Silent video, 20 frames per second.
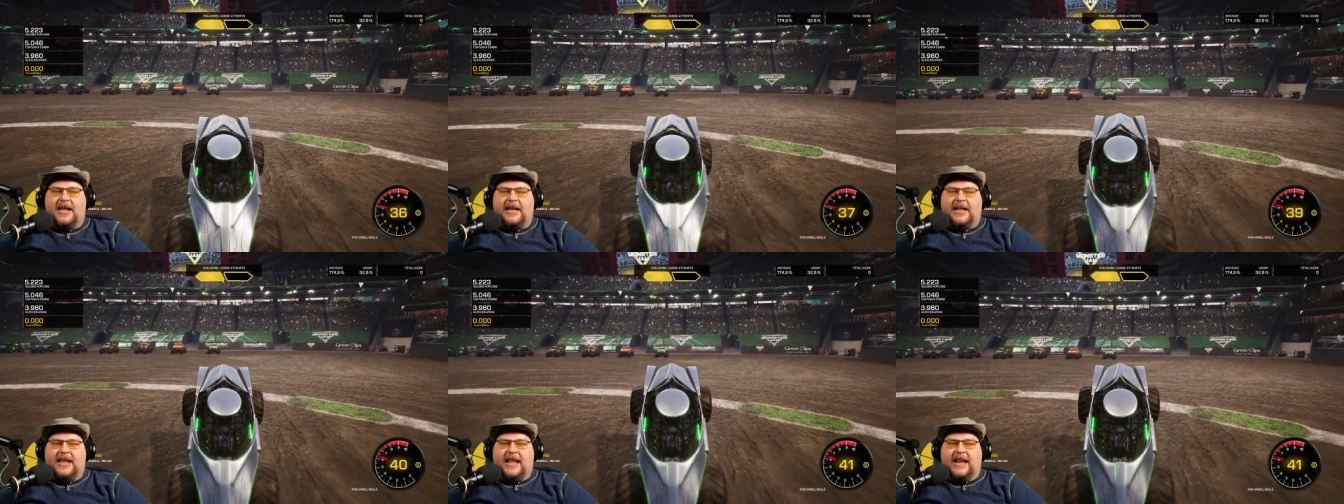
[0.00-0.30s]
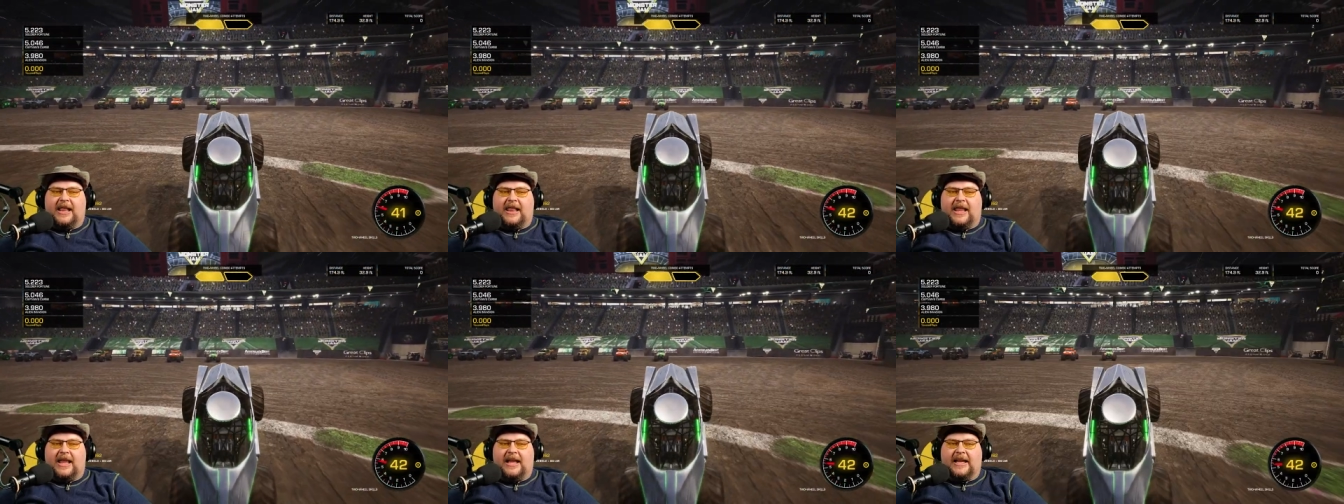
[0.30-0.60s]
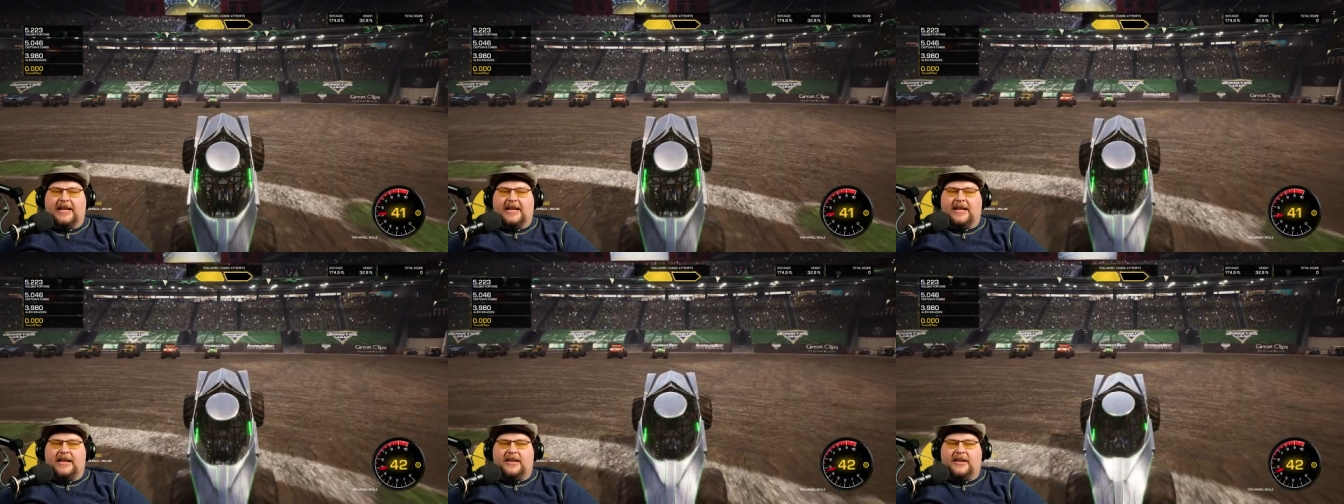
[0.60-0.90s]
I kind of
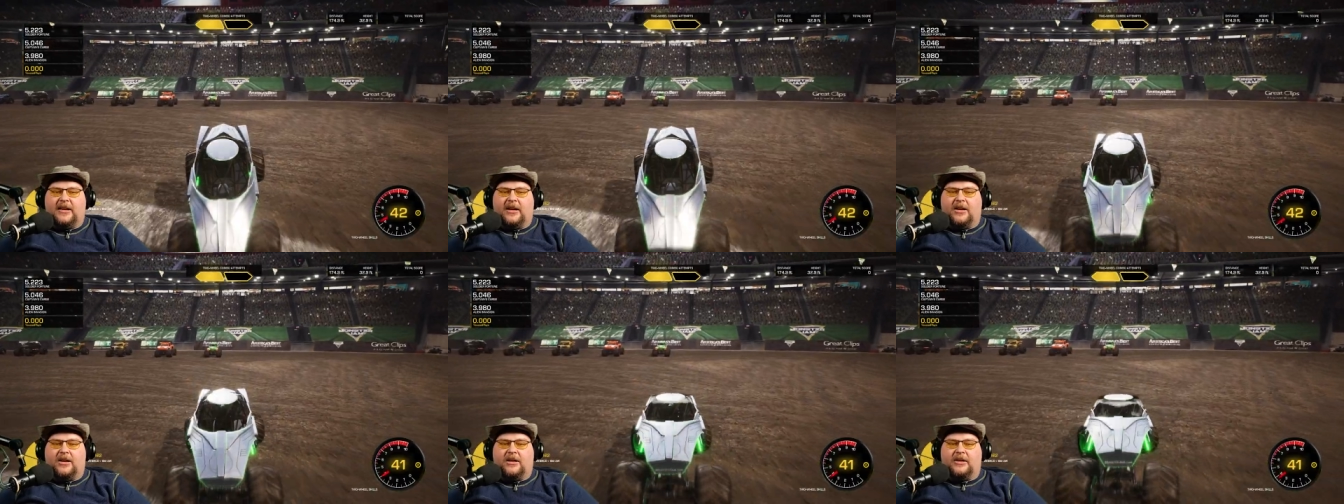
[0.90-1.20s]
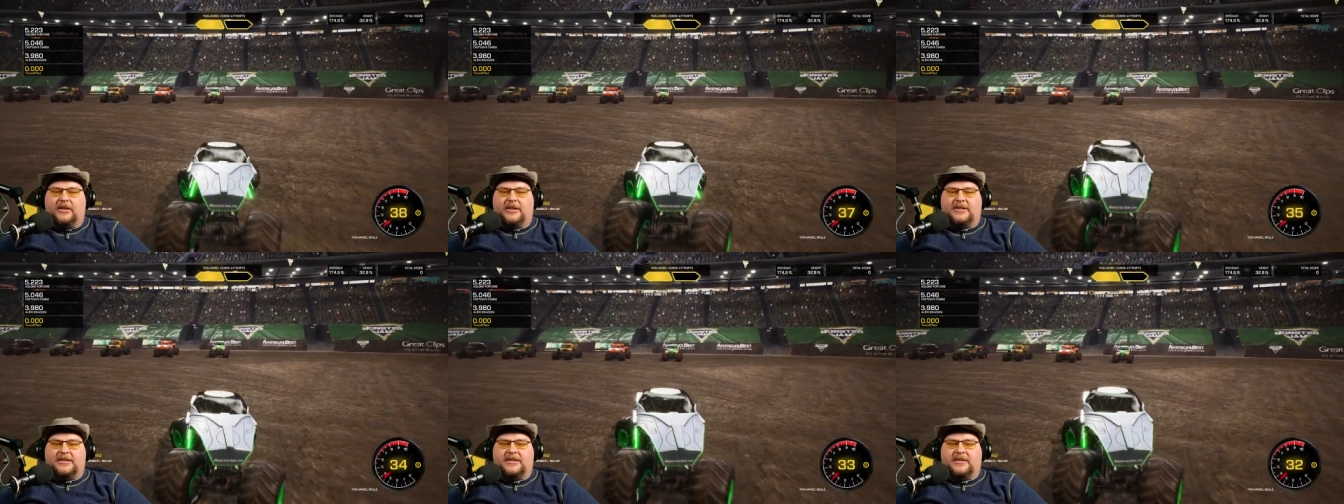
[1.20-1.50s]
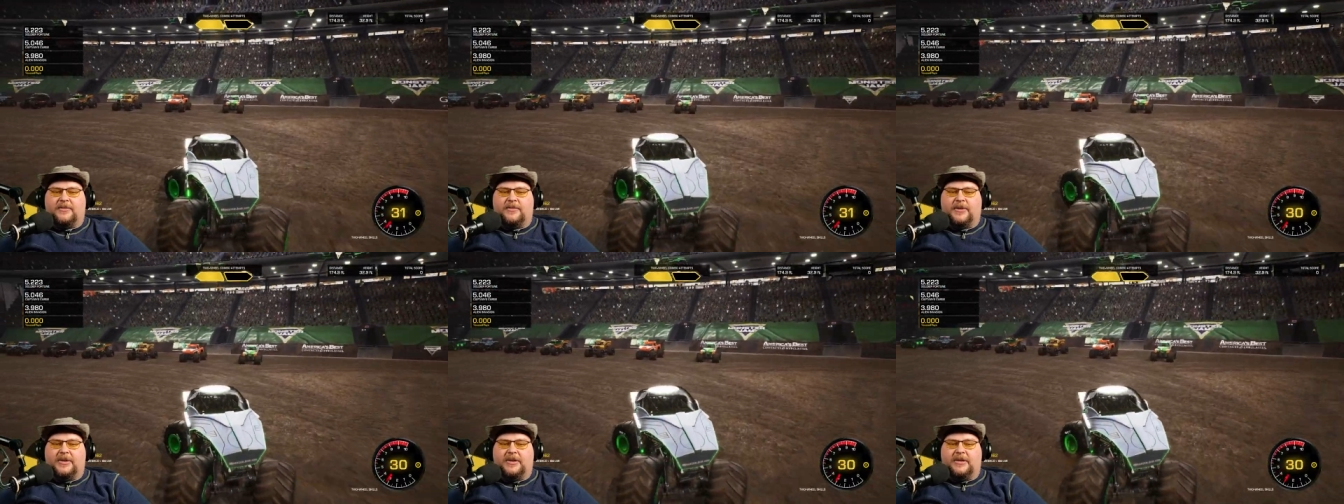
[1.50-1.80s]
like it, the
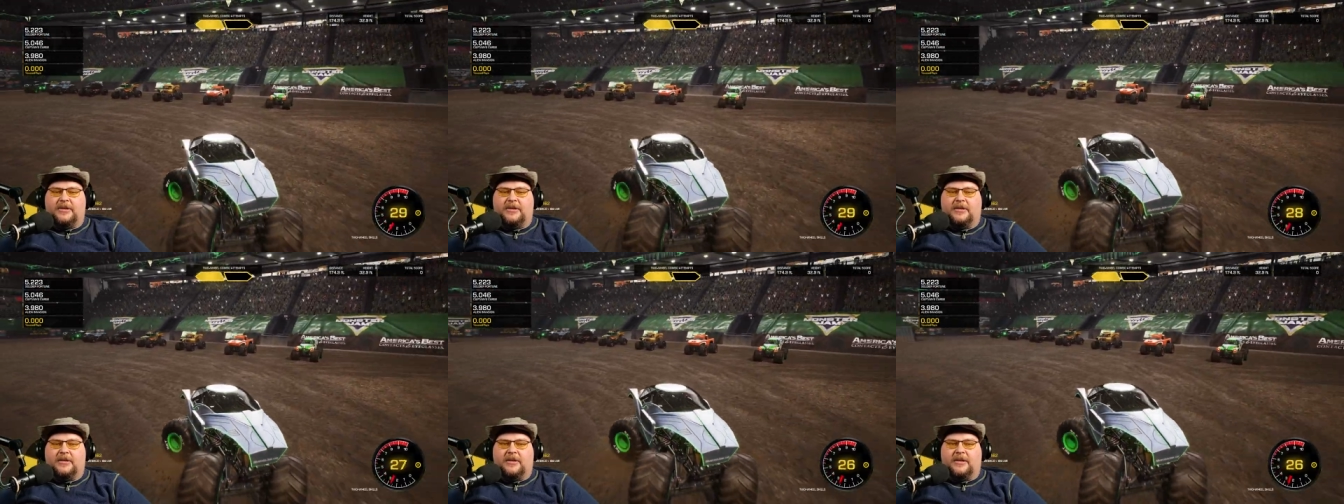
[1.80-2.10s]
Arlington one.